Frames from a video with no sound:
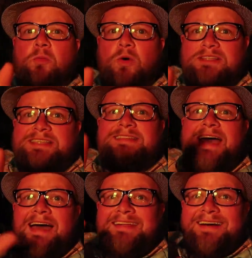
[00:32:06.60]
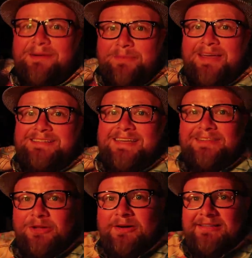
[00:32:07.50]
Wasn't that amazing?
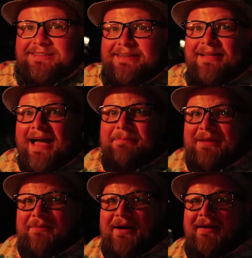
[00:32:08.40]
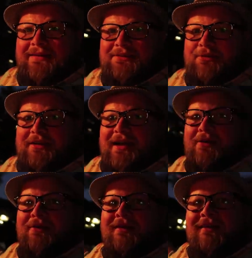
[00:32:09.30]
And look, it's still happening behind us right
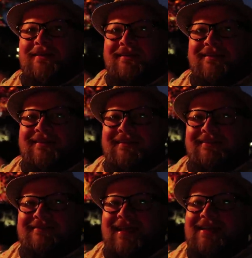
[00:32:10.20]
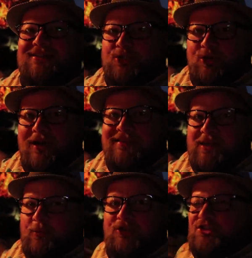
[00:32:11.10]
now. That is crazy,
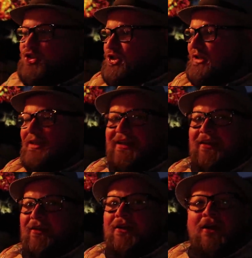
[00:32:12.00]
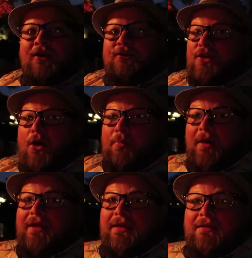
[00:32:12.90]
and we're just chilling here
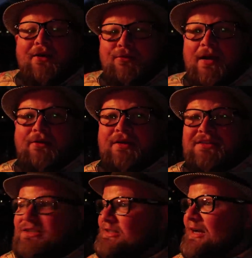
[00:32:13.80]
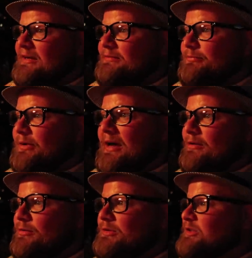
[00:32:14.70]
nobody around us, just kind of, we got
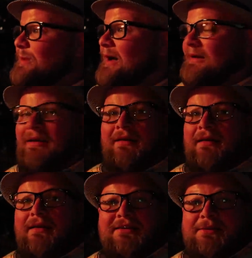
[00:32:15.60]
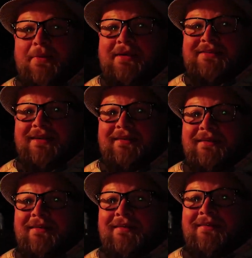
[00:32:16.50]
our own spot. And it's amazing.
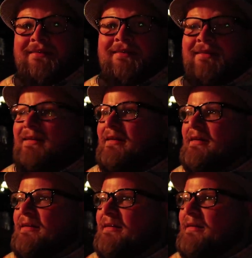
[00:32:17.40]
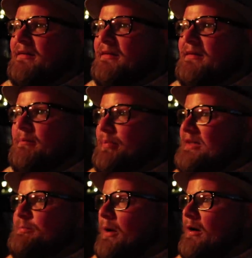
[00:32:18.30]
The best part about Animal Kingdom.
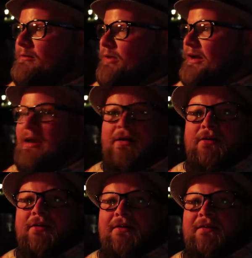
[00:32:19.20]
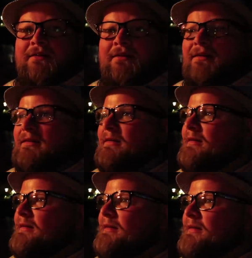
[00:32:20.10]
Best part, right here. So many
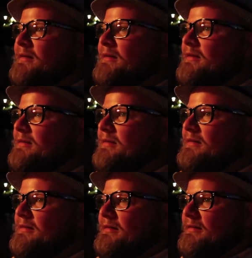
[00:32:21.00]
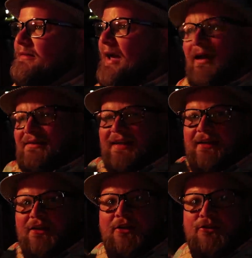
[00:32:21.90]
hidden little secrets. yeah, it's like a
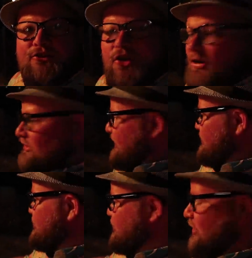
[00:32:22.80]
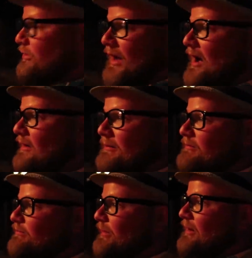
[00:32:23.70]
little nook that you just go down and
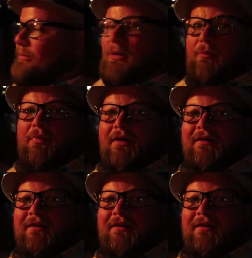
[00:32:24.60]
bada boom.